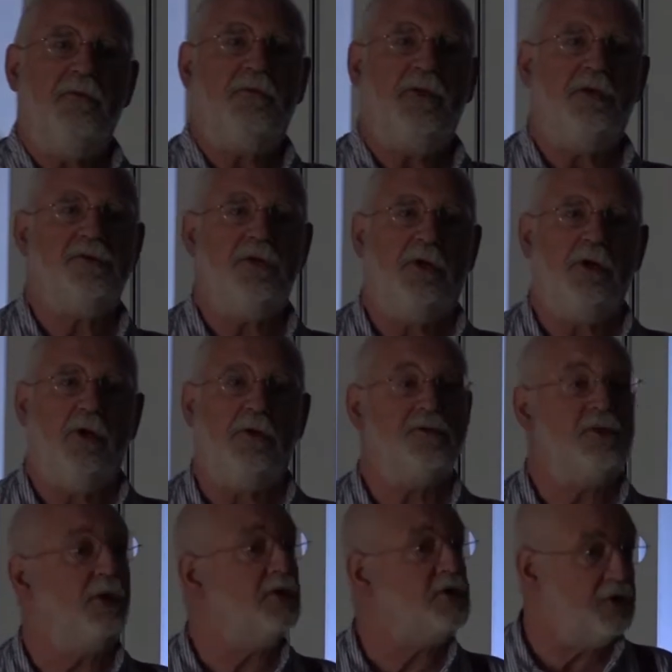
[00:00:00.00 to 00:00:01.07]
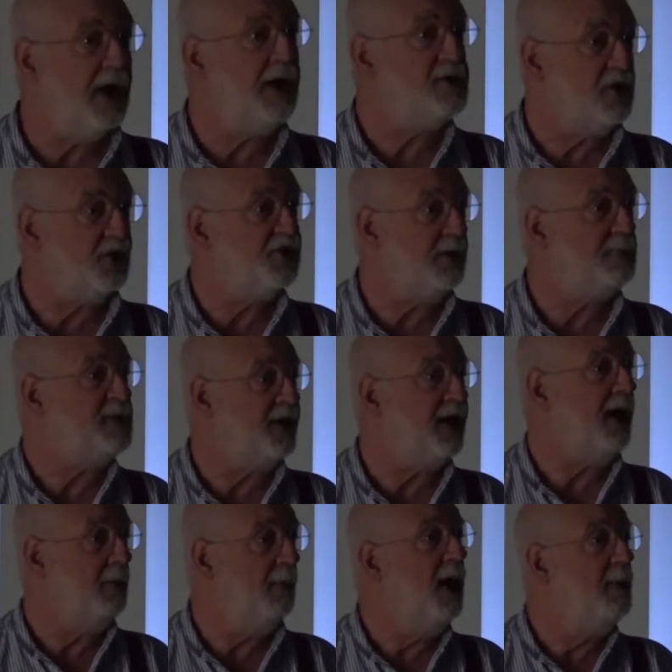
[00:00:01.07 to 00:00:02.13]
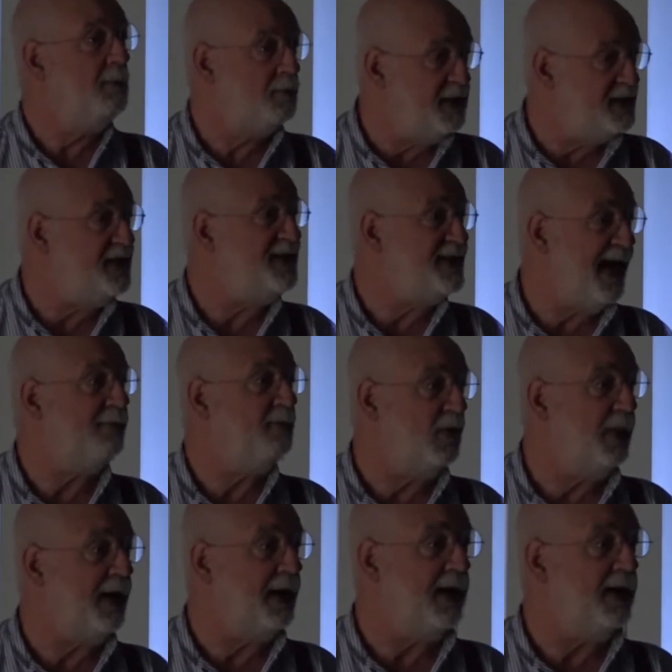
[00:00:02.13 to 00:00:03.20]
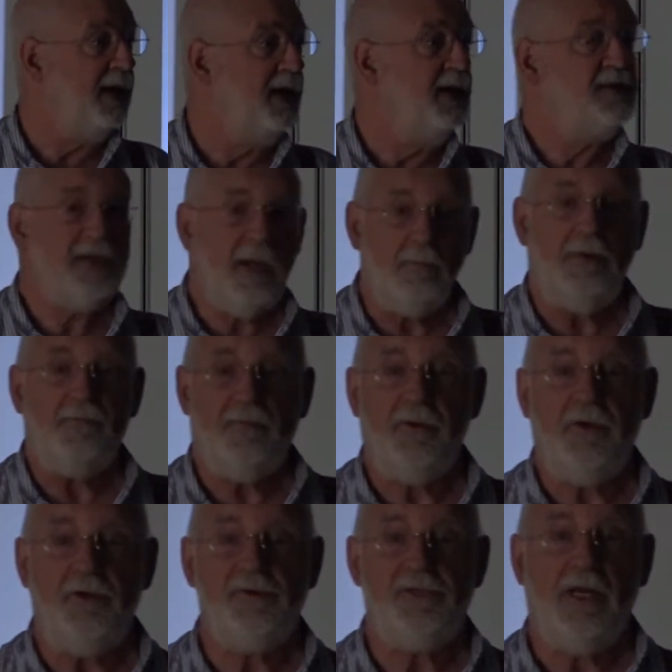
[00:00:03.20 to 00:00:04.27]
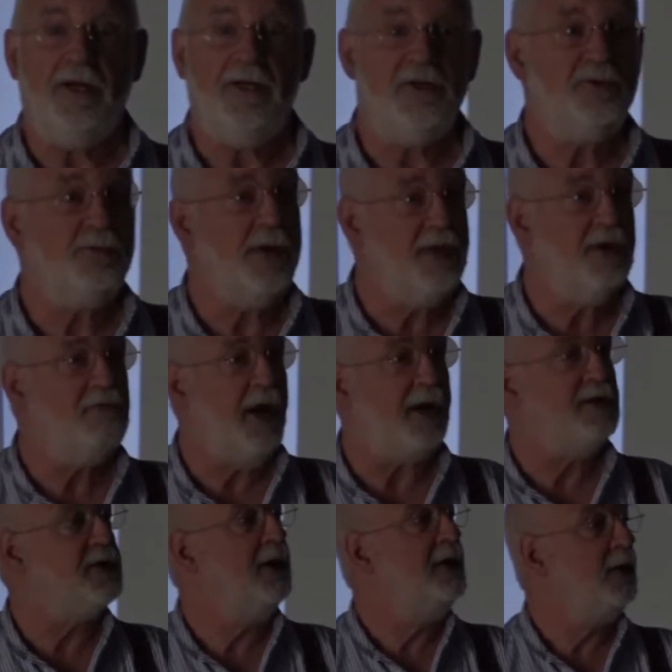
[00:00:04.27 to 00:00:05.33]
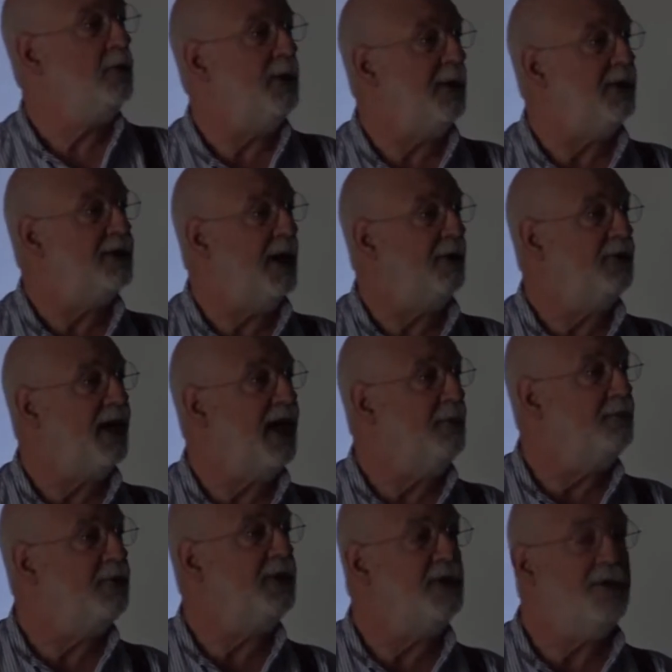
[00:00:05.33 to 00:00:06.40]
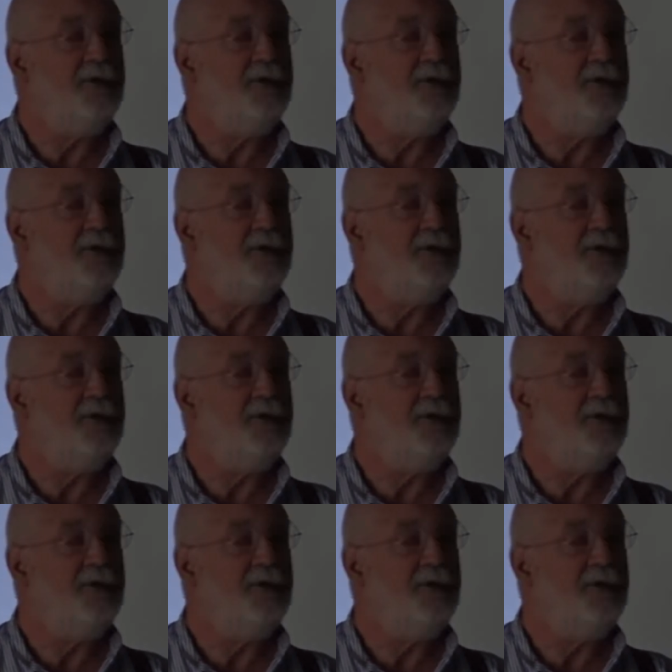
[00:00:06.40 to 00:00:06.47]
of things that are going on. So the Australians have shipped it out pretty damn quickly. The same went for the New Zealanders when they wrecked Whittledown Camp